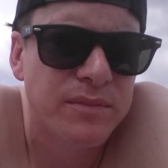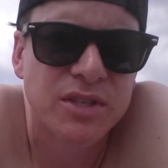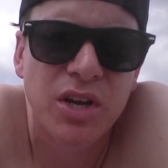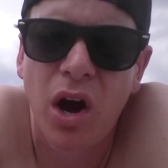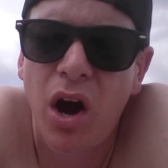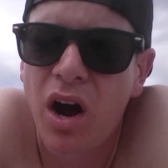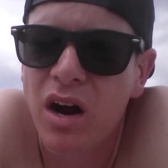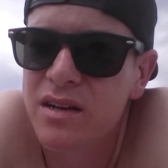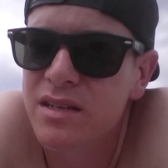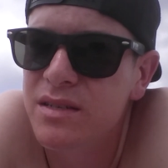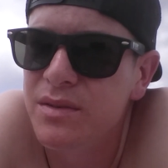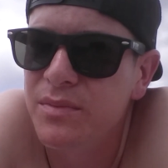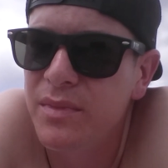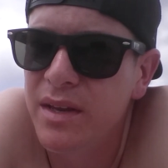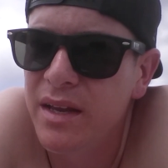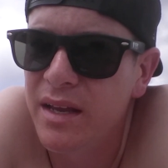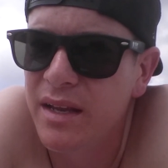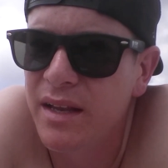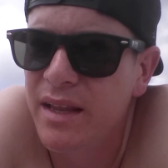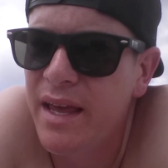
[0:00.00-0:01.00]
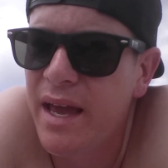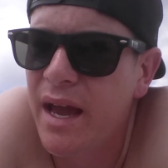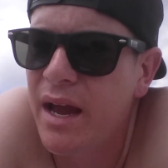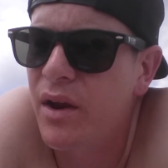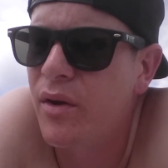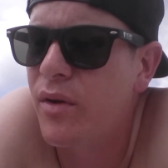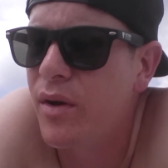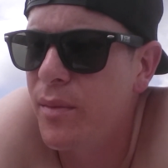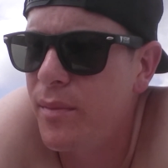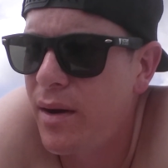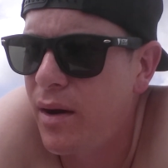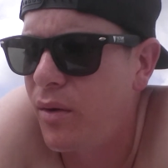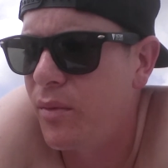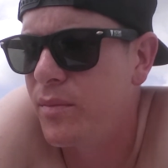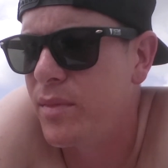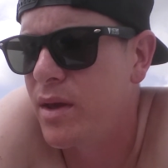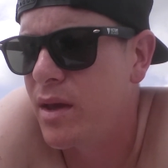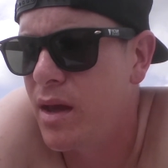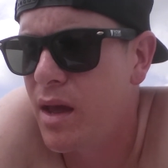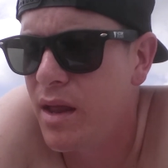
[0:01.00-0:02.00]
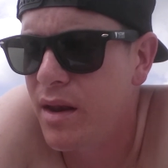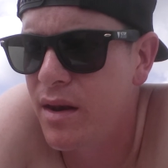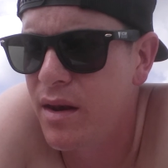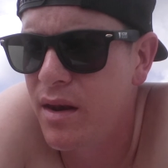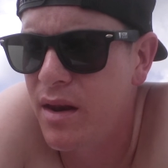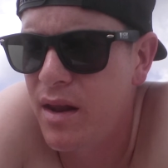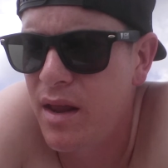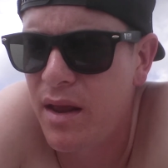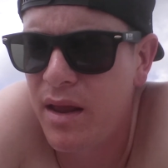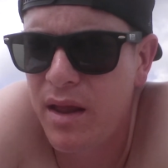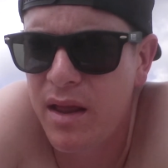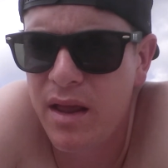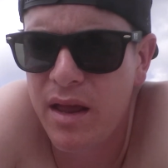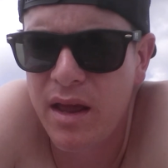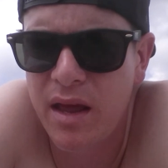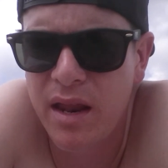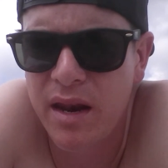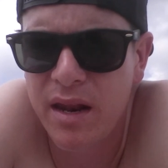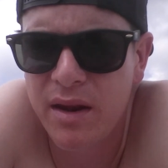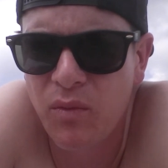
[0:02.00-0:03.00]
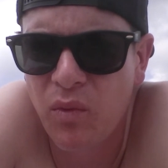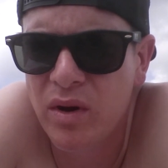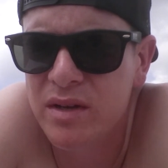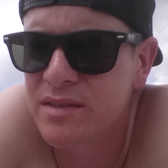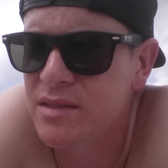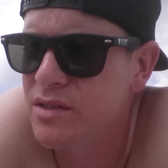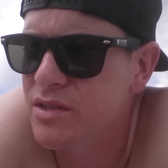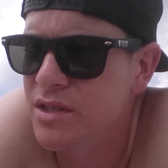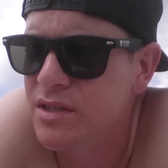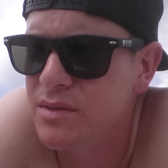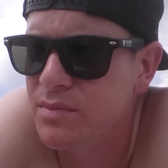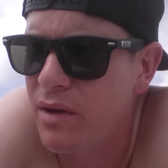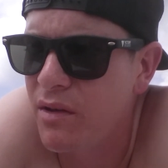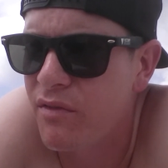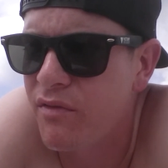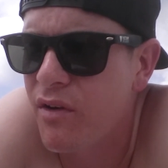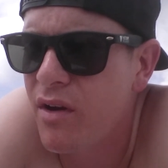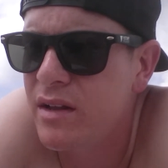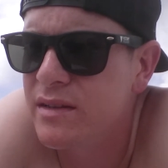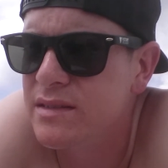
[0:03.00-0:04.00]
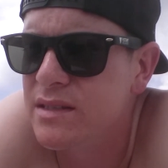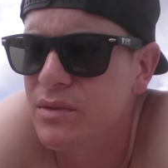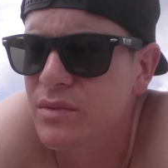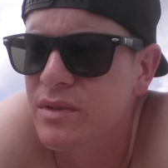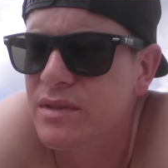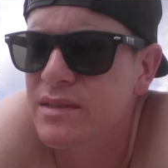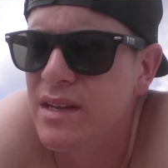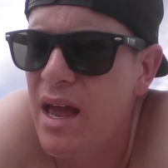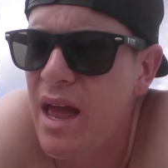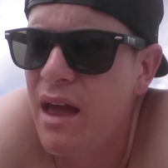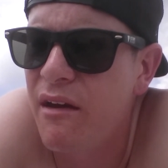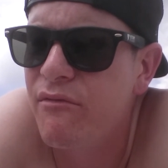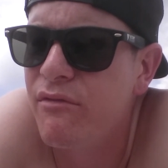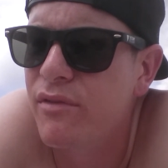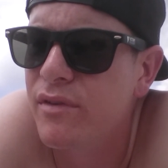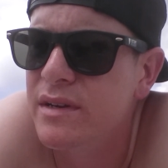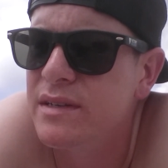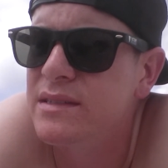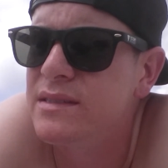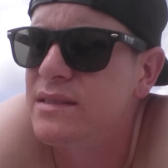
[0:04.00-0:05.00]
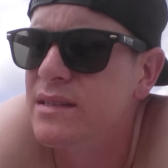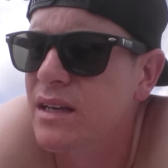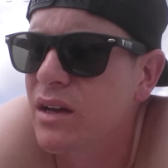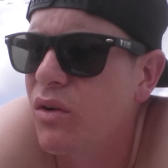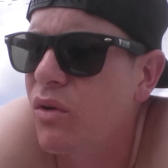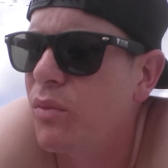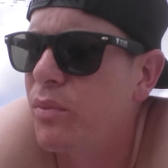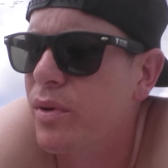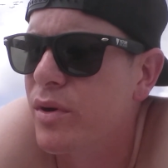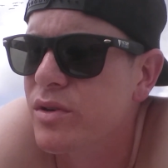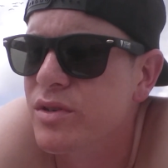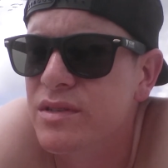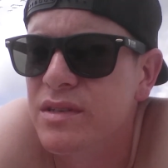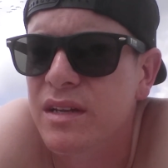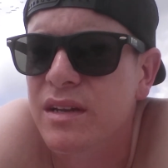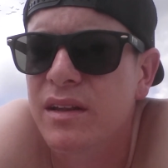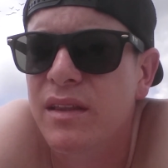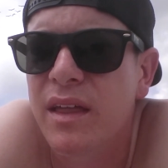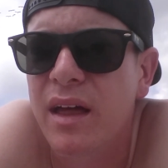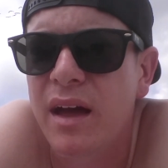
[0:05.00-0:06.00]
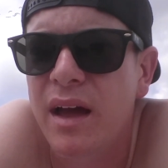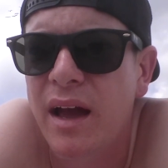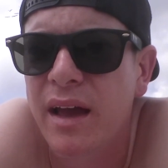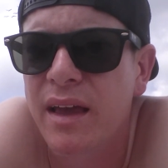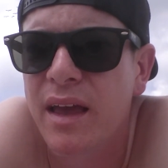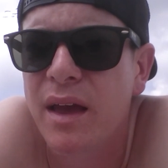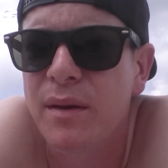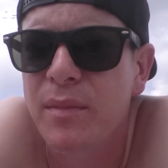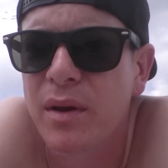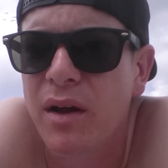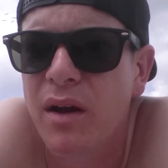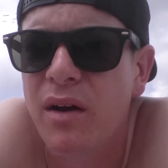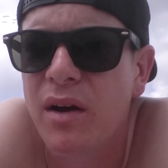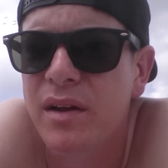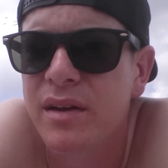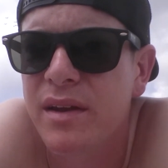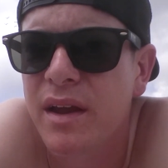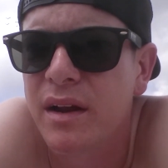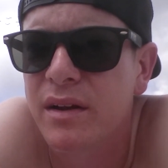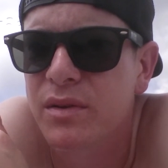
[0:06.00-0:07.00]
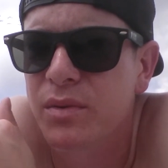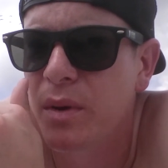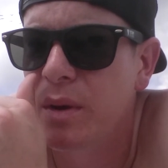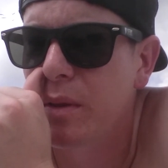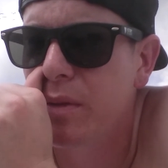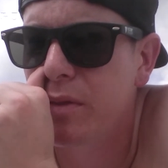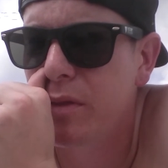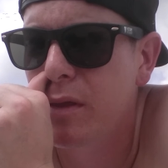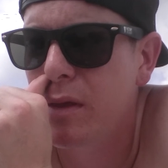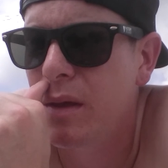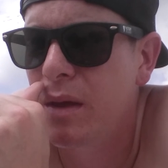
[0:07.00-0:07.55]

talked to me, cared about me, and it wasn't just my friends, it was every single person that I came in contact with.